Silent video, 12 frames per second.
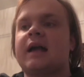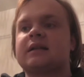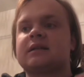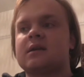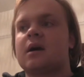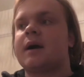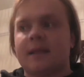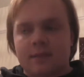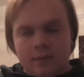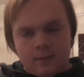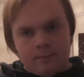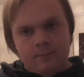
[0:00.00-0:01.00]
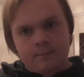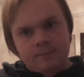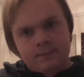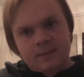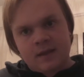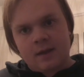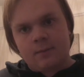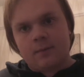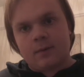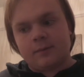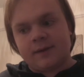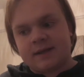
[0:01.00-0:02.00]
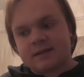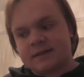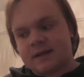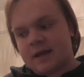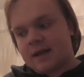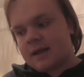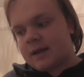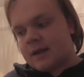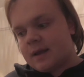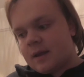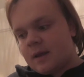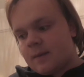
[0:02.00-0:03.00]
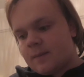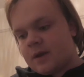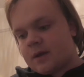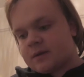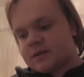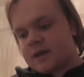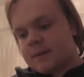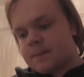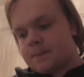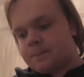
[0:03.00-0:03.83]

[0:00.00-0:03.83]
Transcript: excite them, it will, let's say. Because